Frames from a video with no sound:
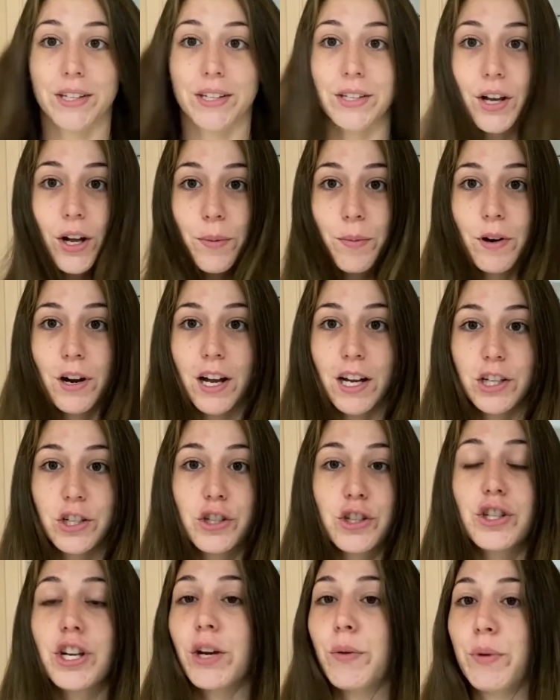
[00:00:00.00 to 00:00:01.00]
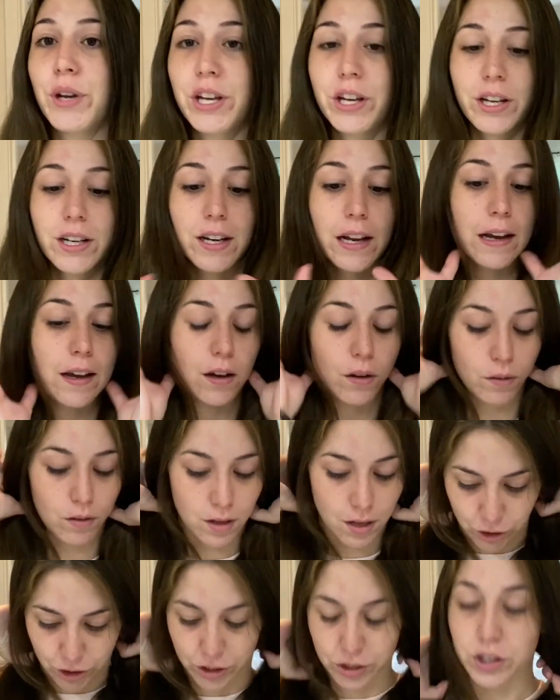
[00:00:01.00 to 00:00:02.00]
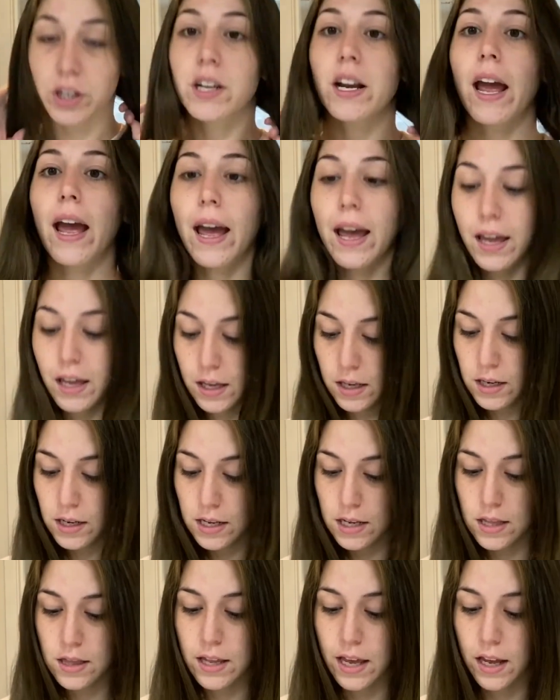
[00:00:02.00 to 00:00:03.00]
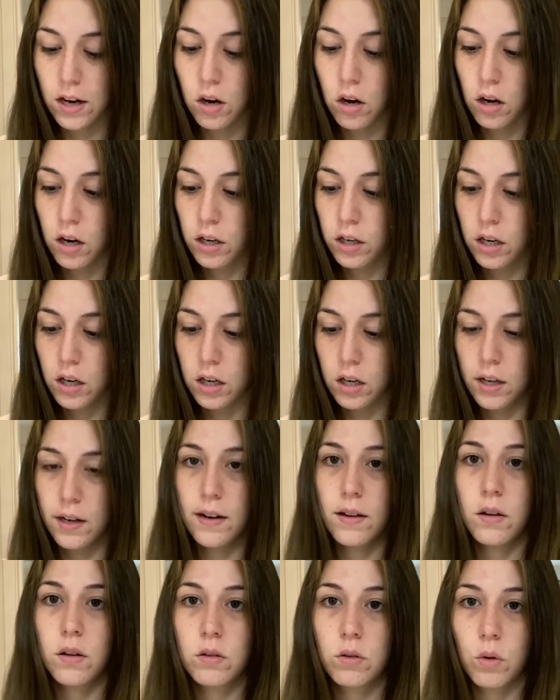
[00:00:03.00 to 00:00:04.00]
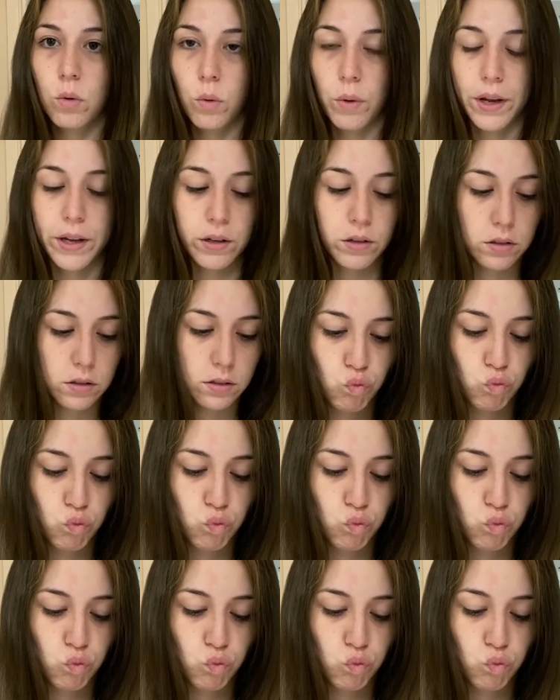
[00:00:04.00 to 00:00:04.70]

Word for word: all brushed, we good now. Just gonna add in that argan oil.